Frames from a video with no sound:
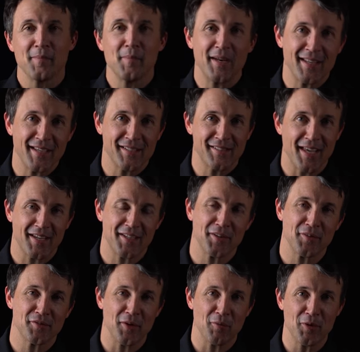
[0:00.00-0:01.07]
Many
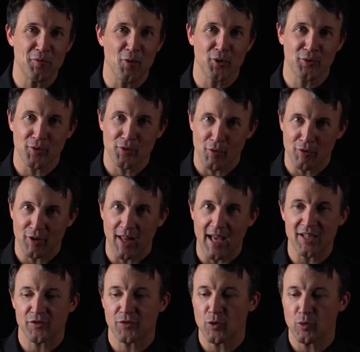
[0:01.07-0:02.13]
executives that we've worked with over the
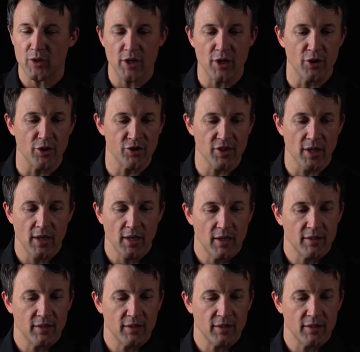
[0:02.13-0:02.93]
last few years